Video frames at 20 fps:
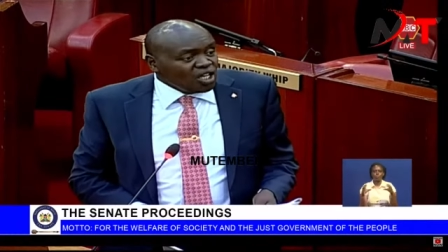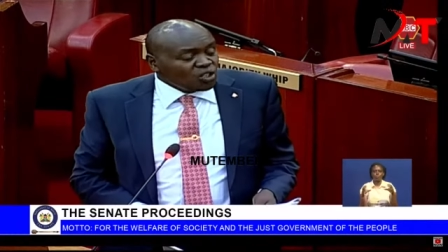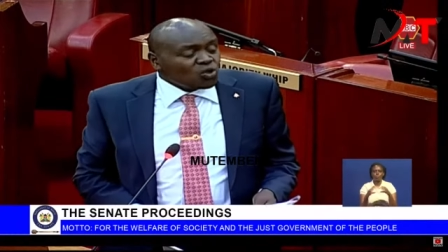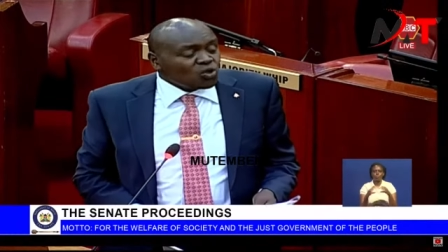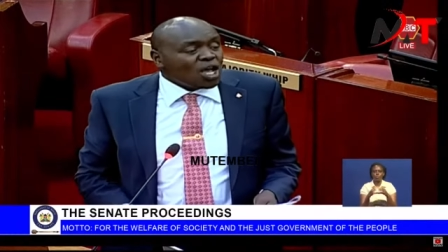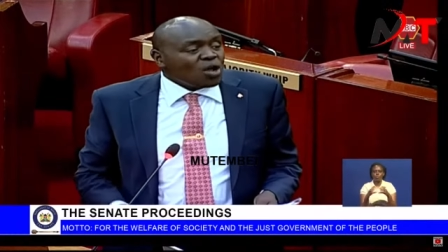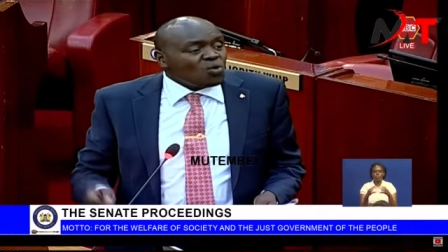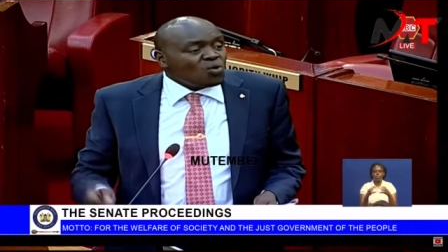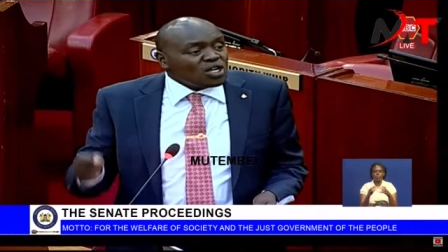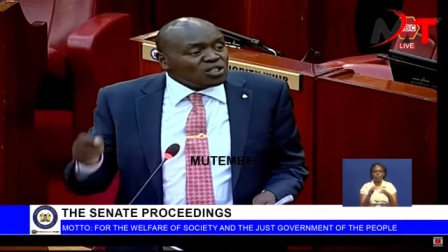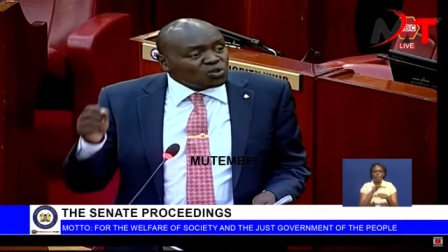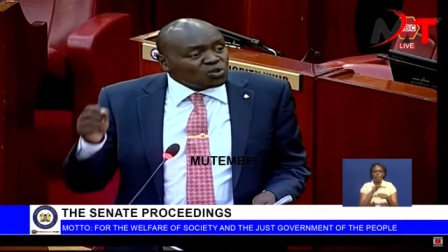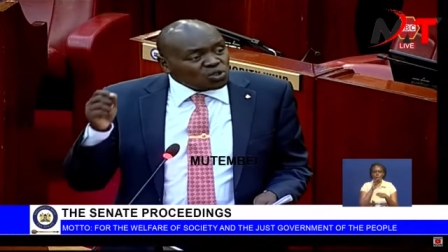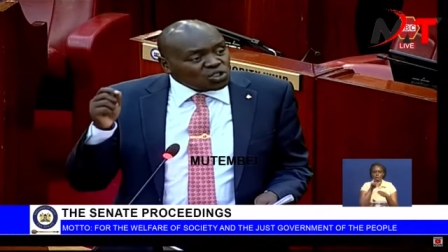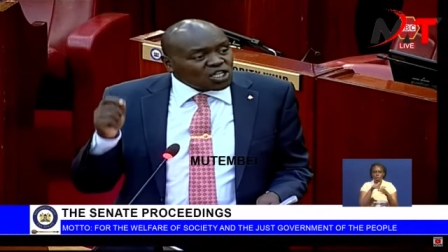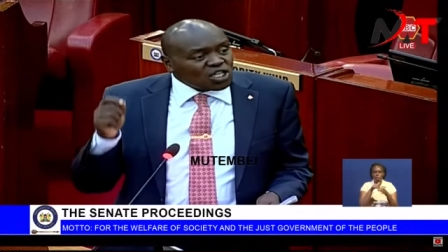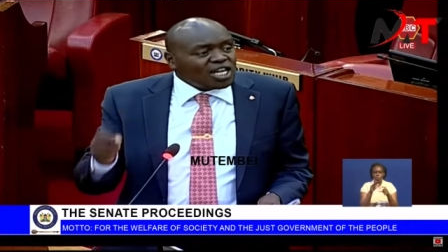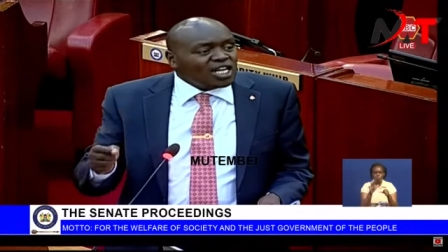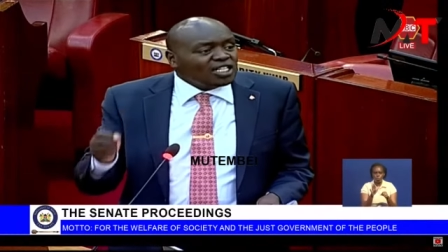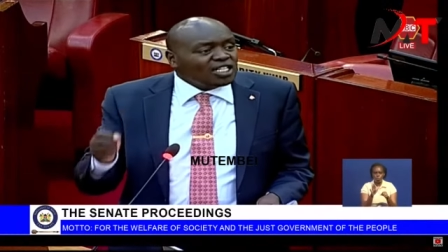So I want
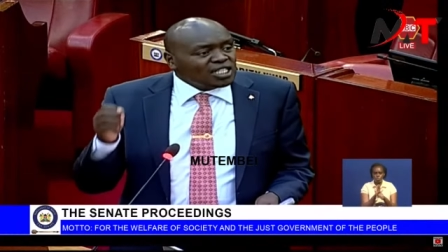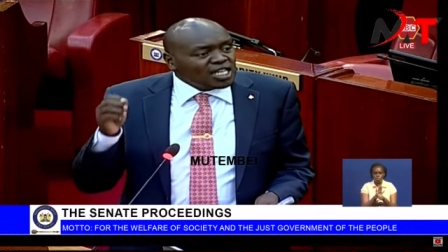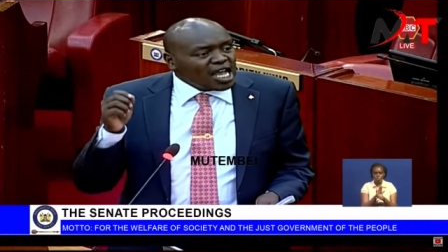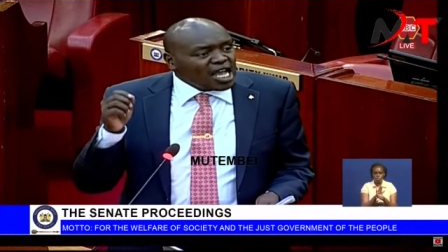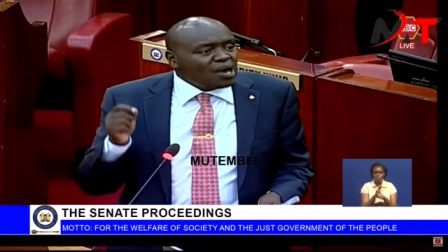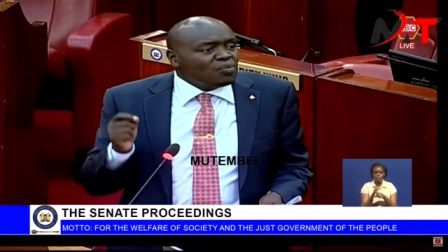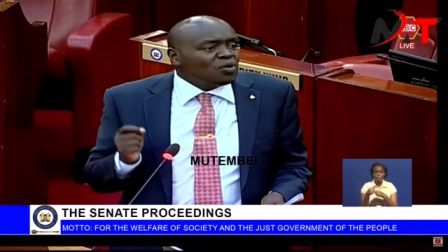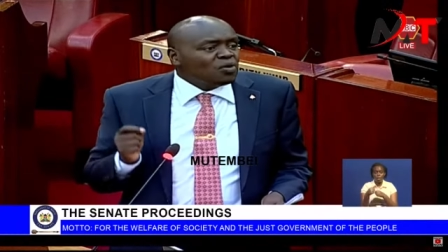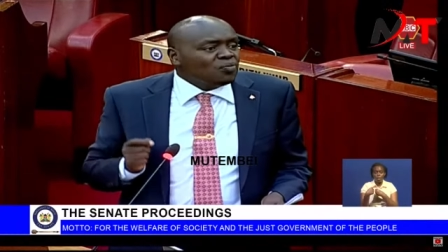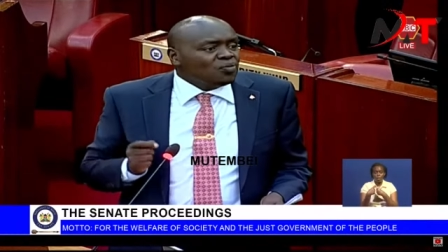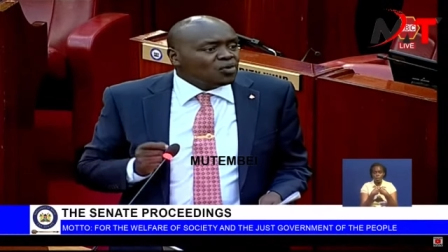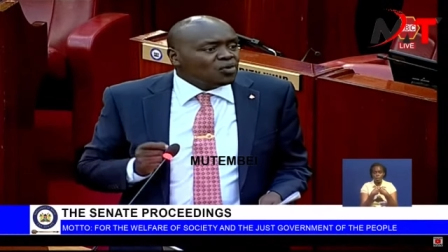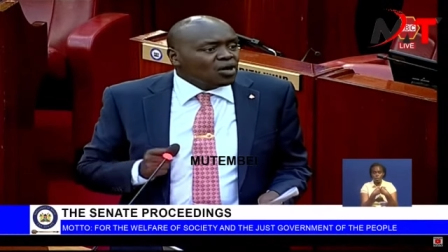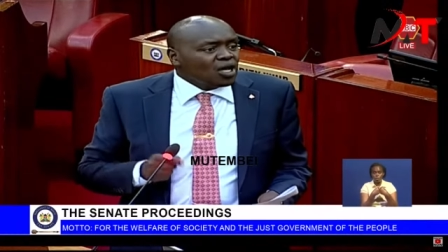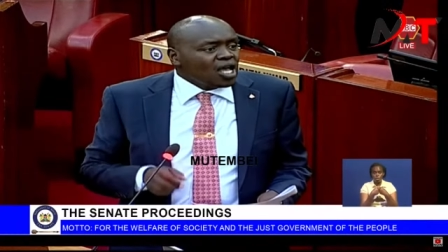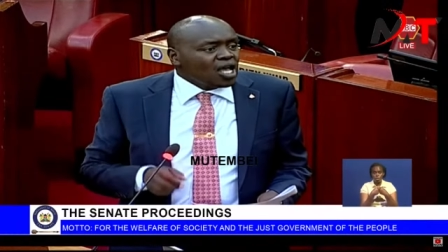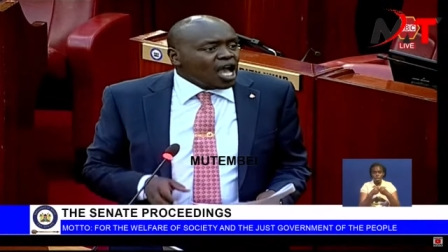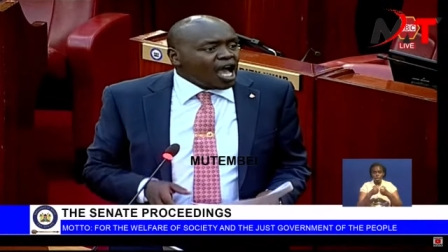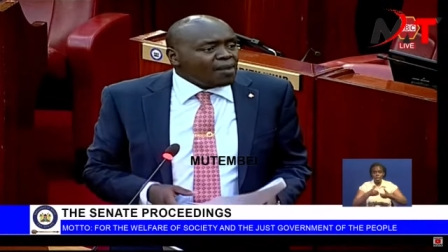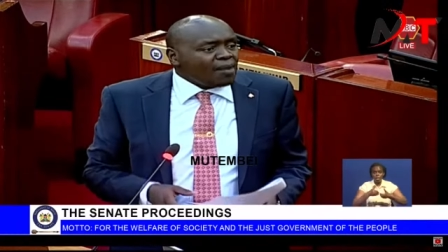to challenge the young people,
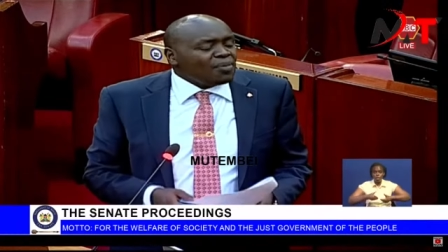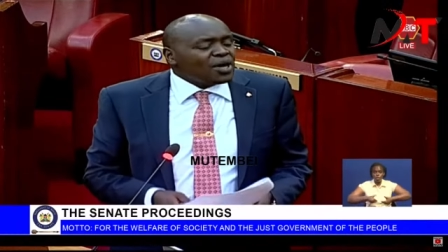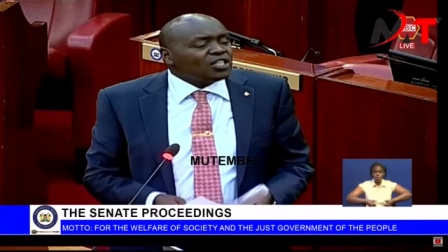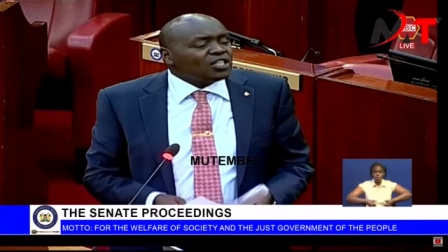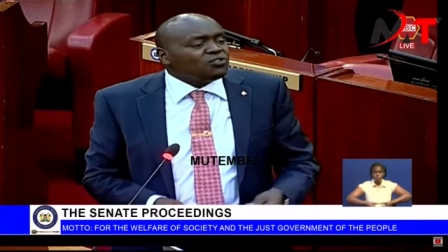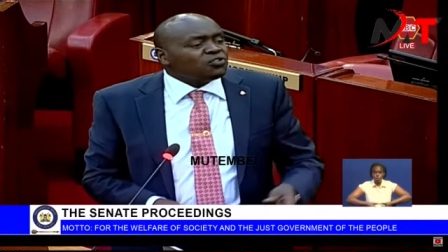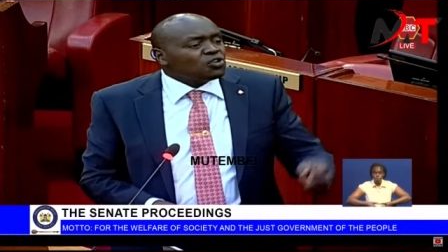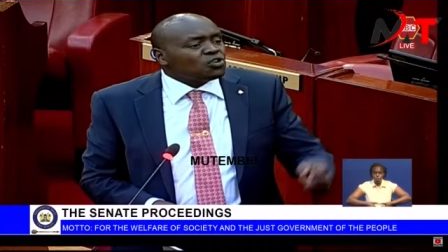apart